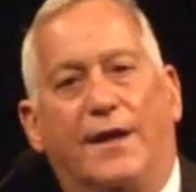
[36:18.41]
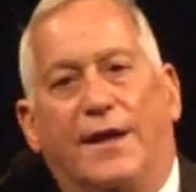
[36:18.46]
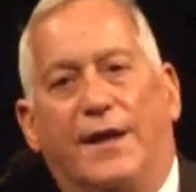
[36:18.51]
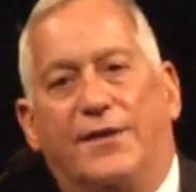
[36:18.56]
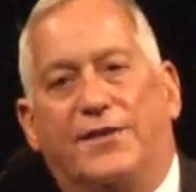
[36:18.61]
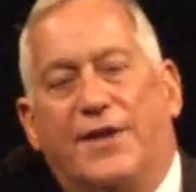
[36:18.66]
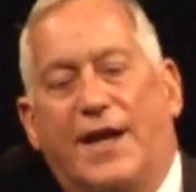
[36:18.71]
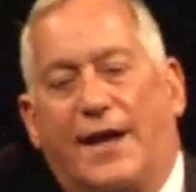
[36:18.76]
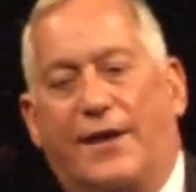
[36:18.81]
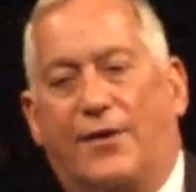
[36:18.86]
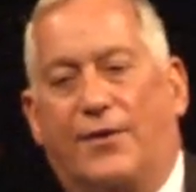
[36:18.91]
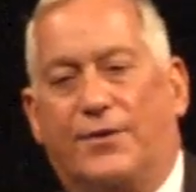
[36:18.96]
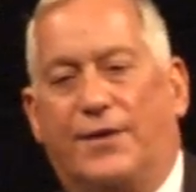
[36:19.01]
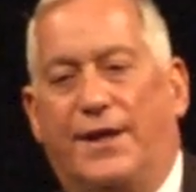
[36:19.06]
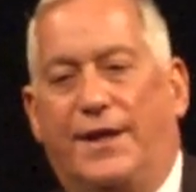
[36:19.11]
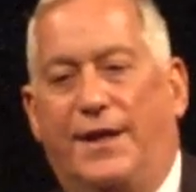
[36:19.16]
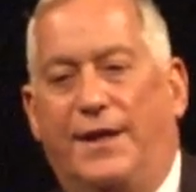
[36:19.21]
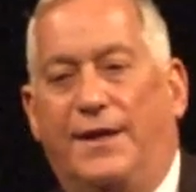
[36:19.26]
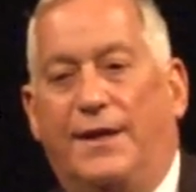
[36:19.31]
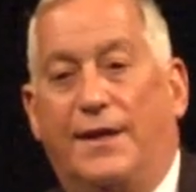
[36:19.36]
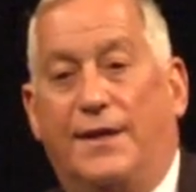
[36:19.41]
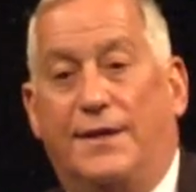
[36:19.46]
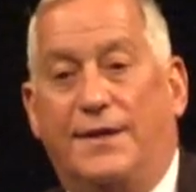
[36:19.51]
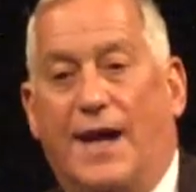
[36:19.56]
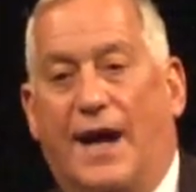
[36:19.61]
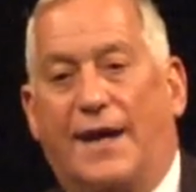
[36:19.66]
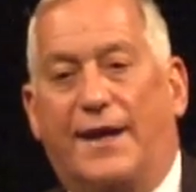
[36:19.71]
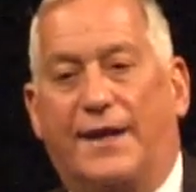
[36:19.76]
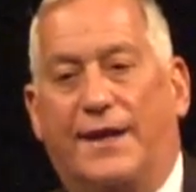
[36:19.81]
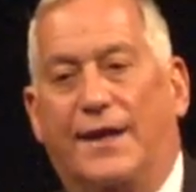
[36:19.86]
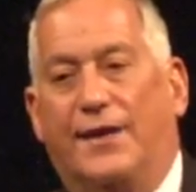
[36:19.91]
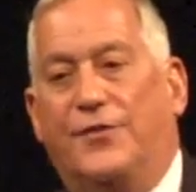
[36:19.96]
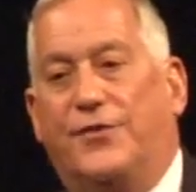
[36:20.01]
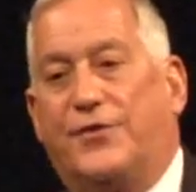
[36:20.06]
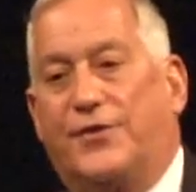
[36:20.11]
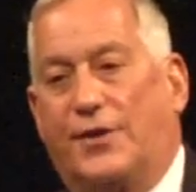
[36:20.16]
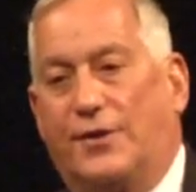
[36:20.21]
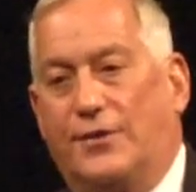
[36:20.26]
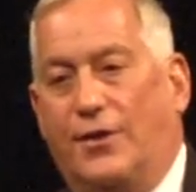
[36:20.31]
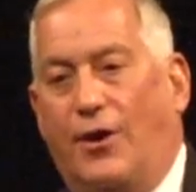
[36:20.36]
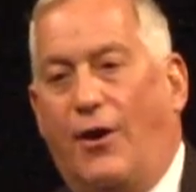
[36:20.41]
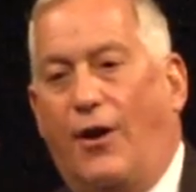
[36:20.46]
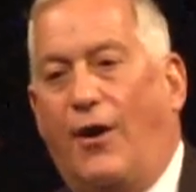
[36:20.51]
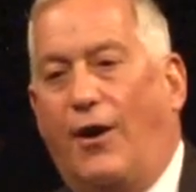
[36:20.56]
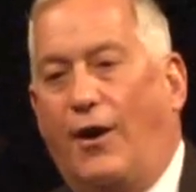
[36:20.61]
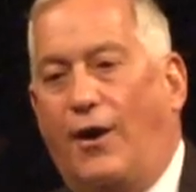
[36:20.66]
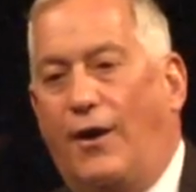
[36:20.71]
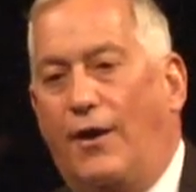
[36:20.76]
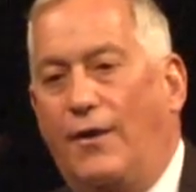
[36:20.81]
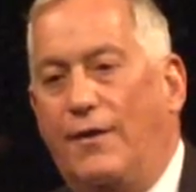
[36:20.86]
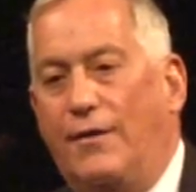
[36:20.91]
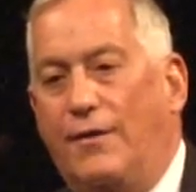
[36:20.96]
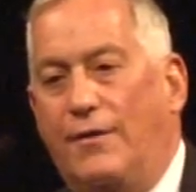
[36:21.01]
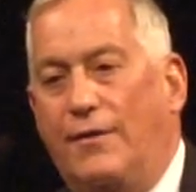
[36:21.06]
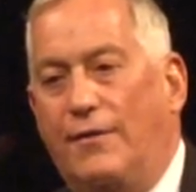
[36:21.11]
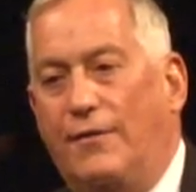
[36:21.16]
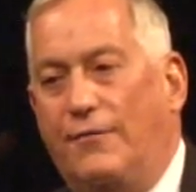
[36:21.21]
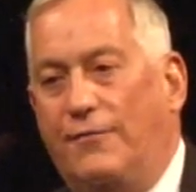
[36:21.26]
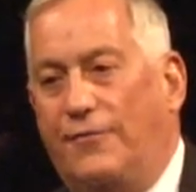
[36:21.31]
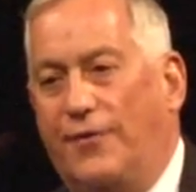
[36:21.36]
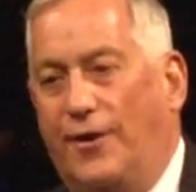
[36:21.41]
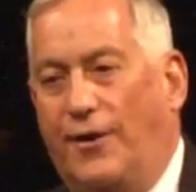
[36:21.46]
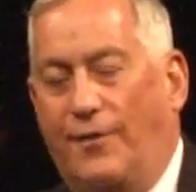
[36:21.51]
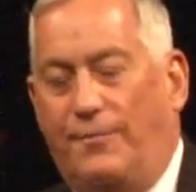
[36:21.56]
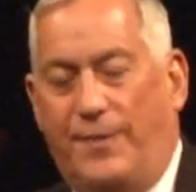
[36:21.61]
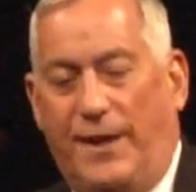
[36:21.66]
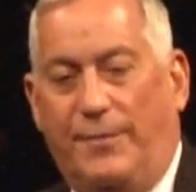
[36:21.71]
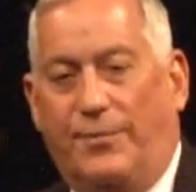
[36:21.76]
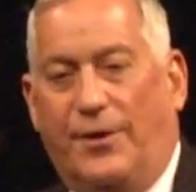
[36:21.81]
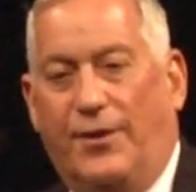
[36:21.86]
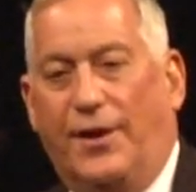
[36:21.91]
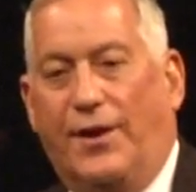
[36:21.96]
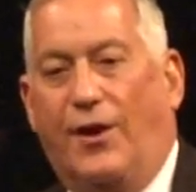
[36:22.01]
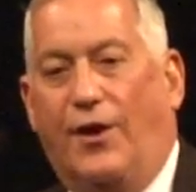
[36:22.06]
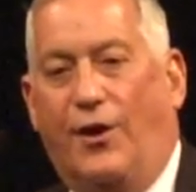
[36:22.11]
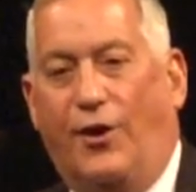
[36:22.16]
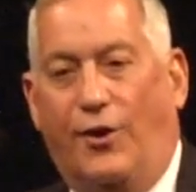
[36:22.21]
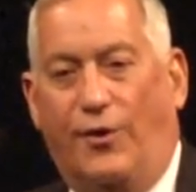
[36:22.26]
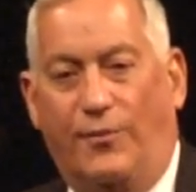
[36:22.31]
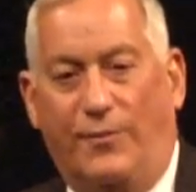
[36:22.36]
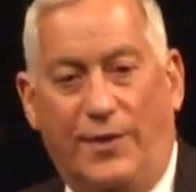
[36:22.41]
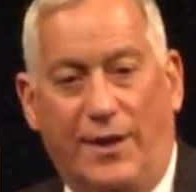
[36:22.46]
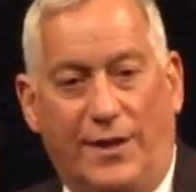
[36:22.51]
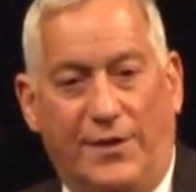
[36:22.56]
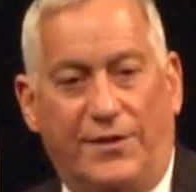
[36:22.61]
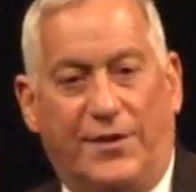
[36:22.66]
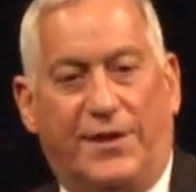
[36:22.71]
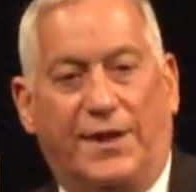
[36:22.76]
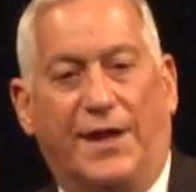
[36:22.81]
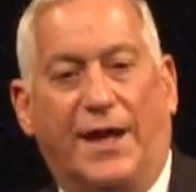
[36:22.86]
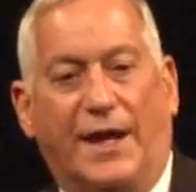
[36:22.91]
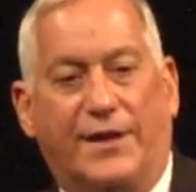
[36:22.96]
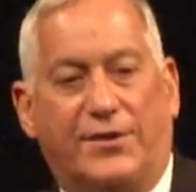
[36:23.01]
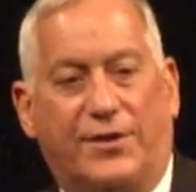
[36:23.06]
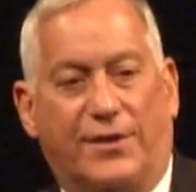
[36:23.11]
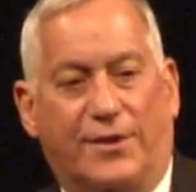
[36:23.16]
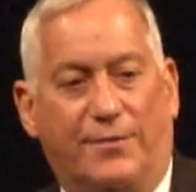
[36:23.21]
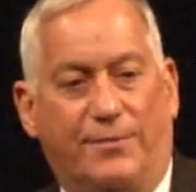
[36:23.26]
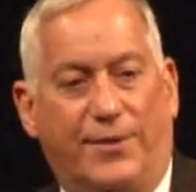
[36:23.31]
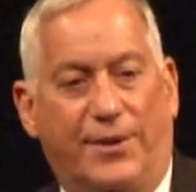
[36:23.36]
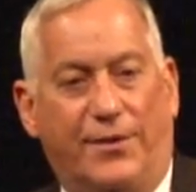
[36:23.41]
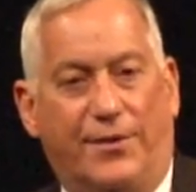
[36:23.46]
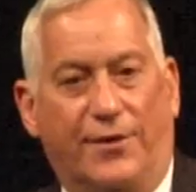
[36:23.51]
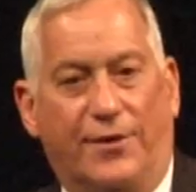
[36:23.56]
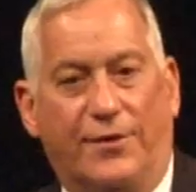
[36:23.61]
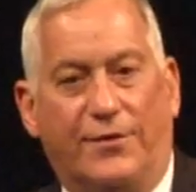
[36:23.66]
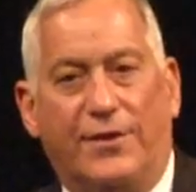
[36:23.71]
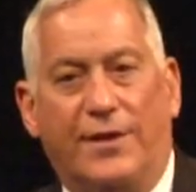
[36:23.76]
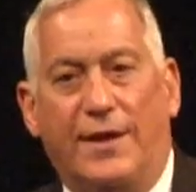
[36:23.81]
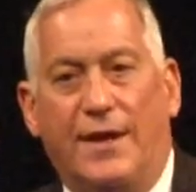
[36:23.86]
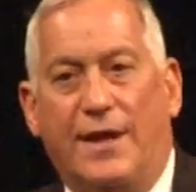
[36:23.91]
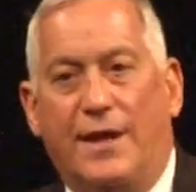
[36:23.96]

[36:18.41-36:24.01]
it's not only not against the law for people at home to connect to computers,